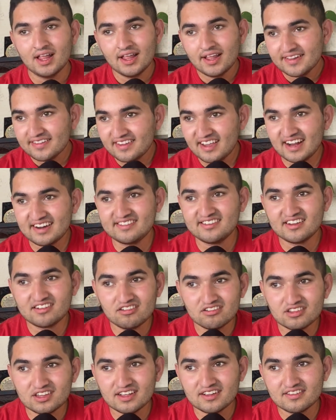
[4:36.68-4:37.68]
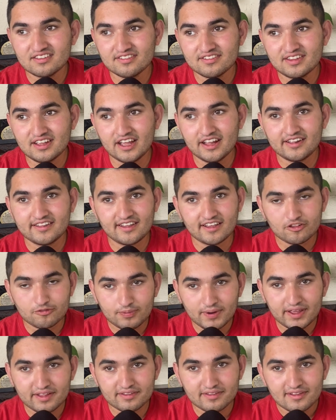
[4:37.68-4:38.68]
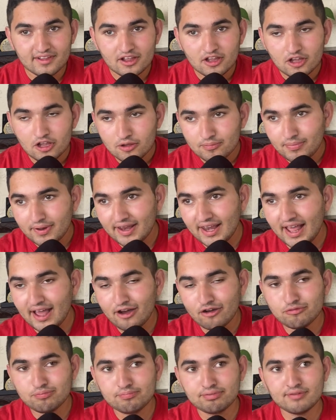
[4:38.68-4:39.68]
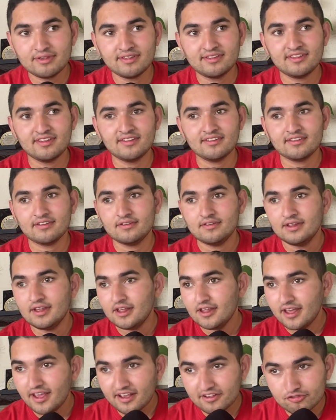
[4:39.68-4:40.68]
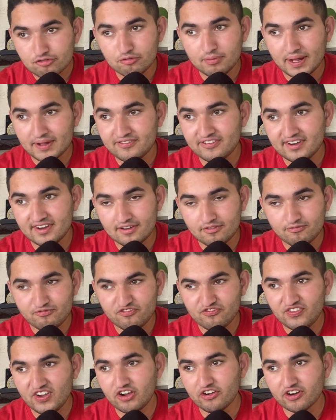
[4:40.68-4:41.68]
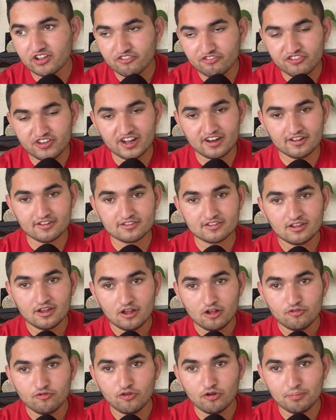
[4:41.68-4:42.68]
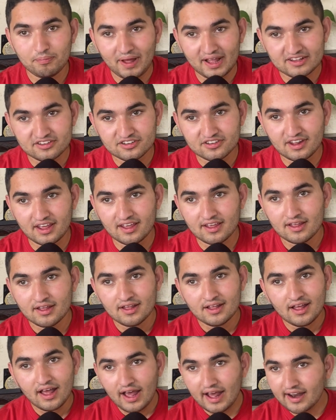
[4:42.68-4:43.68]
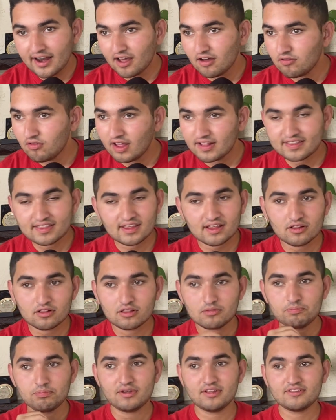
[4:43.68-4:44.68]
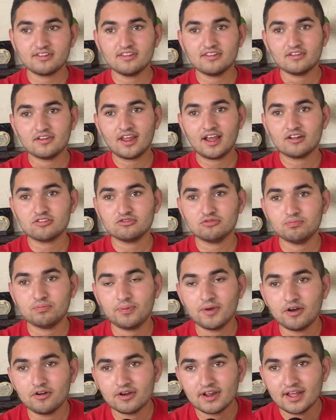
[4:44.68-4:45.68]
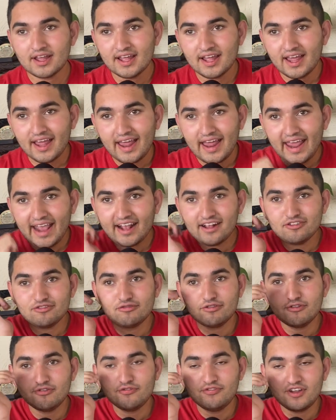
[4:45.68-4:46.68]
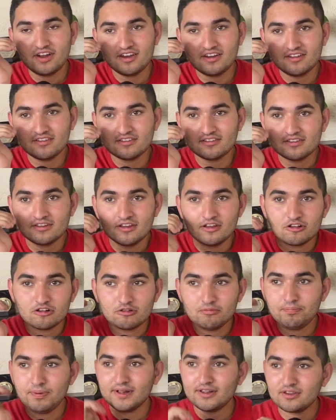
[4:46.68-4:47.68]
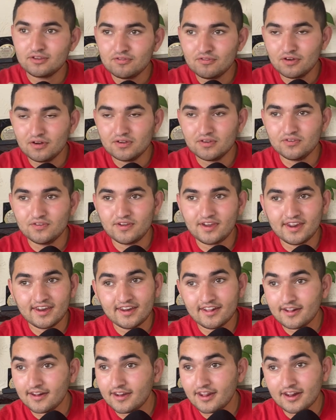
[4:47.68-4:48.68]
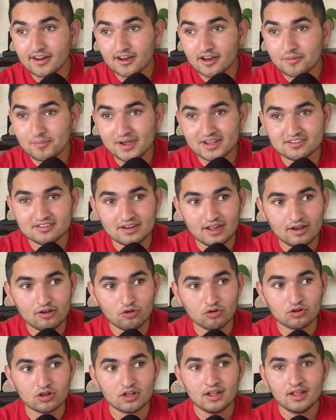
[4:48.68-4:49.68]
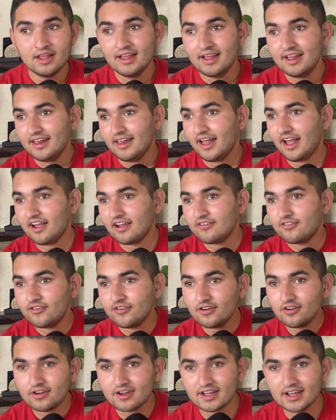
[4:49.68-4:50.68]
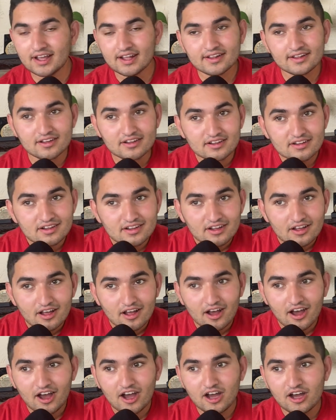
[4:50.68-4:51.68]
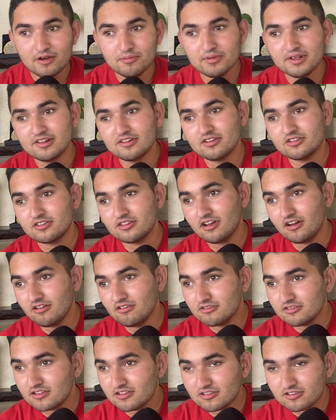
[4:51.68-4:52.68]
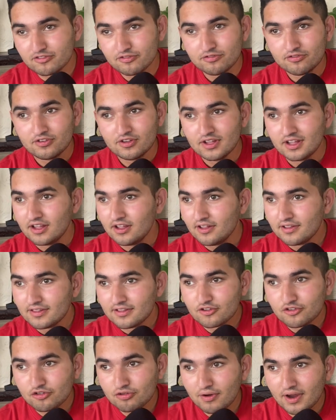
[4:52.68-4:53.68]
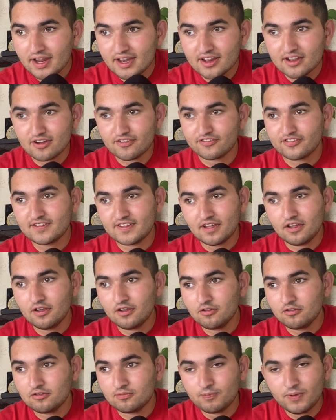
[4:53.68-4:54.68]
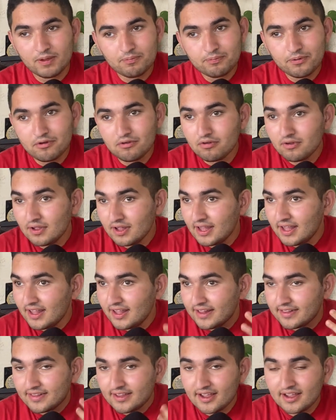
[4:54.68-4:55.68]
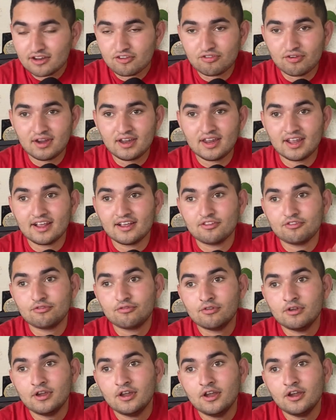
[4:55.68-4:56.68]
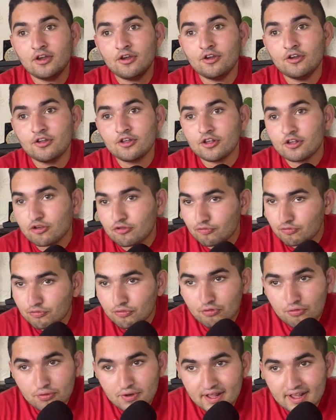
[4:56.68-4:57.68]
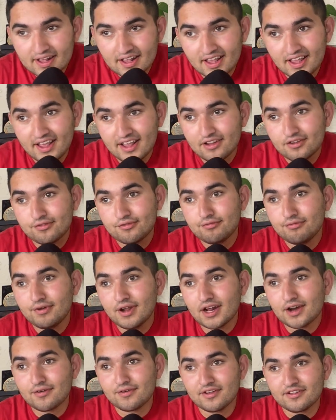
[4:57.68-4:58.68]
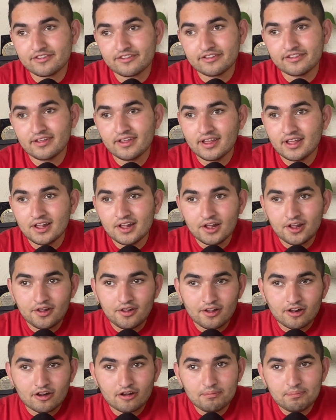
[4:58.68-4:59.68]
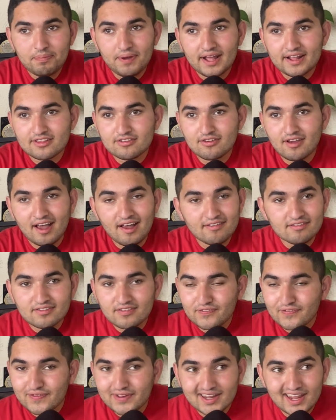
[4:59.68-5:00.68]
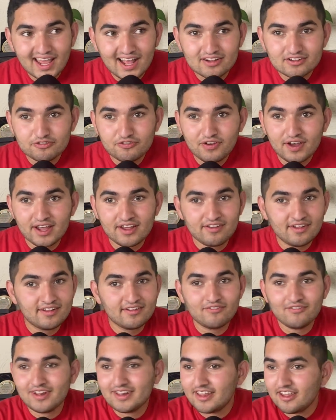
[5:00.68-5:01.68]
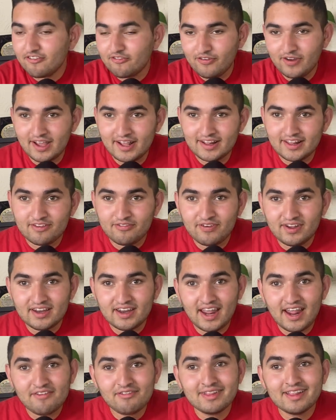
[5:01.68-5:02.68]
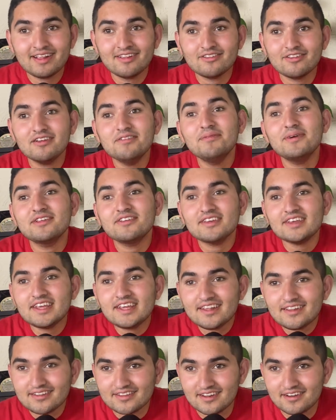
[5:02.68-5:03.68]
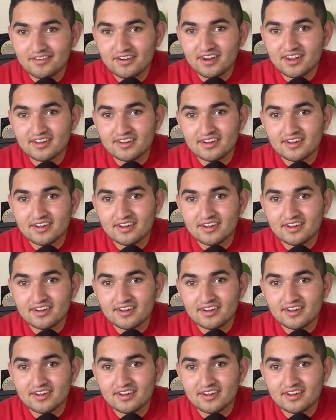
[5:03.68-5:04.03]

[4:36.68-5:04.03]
tactical things aside takes place. But now preseason, it's all about building fitness for match day. And I think the preseason had to build extra fitness compared to what you would need in a match day. Look, if you look at the armies or soldiers, of the training of those people, their training is grueling, it's rigorous. compared to how to, when they had fight. And when they fight, they find everything so much easier, right?